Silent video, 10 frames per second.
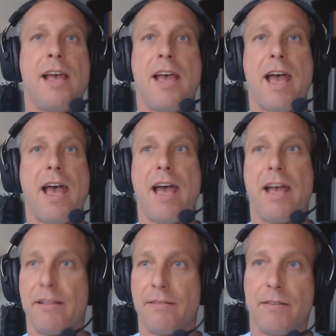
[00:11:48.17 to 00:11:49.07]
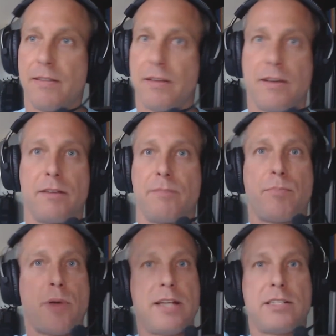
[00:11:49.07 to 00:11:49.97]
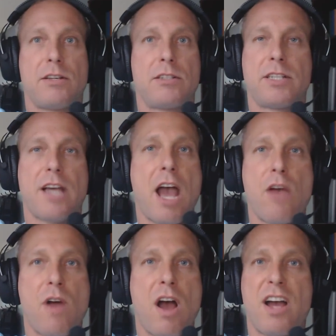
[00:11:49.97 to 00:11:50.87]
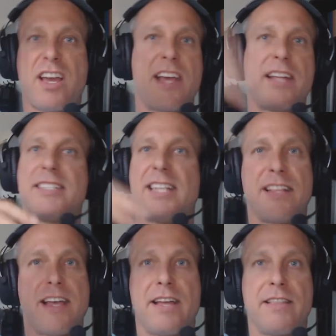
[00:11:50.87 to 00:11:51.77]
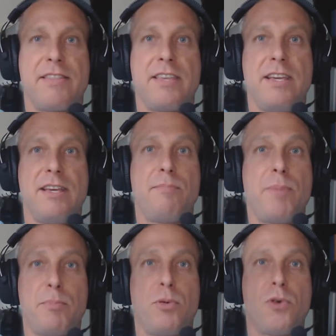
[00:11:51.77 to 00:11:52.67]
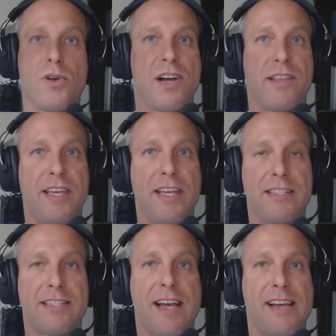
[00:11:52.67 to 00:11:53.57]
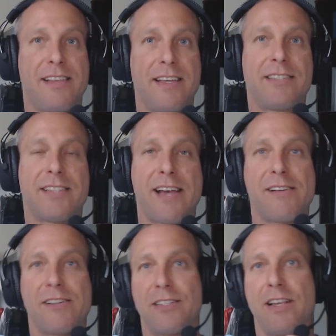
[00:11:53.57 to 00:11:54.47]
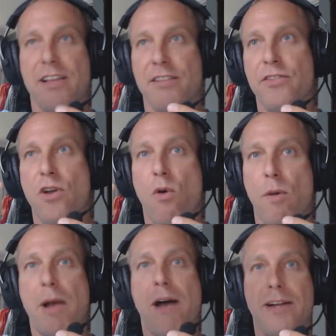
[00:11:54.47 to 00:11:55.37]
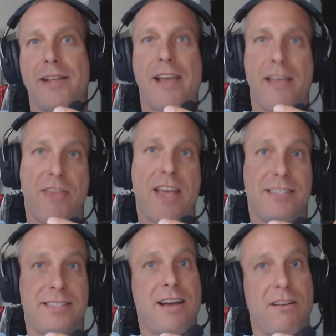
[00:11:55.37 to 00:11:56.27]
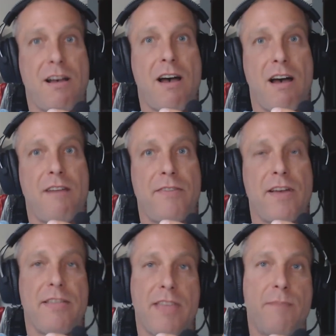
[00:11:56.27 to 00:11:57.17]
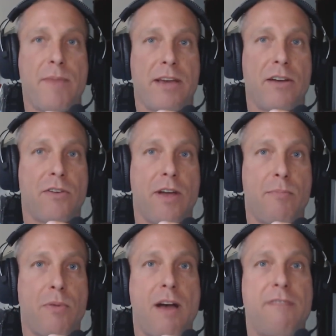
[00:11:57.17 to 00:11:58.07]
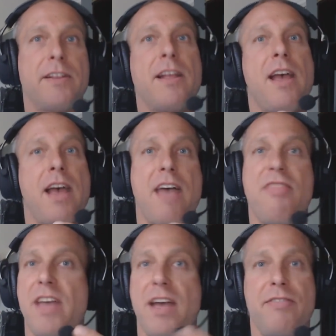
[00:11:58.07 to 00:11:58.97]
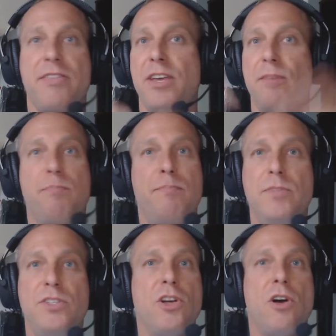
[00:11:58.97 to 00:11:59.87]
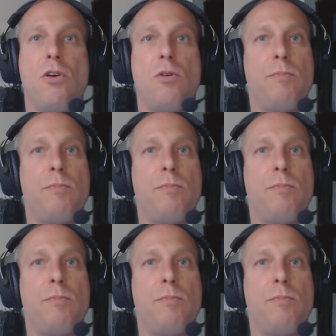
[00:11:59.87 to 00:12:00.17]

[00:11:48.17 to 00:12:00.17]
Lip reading: and the price skyrockets, and then the people who are on the inside, the insiders, know about it, and they sell off, and they make a great profit, and then the Joe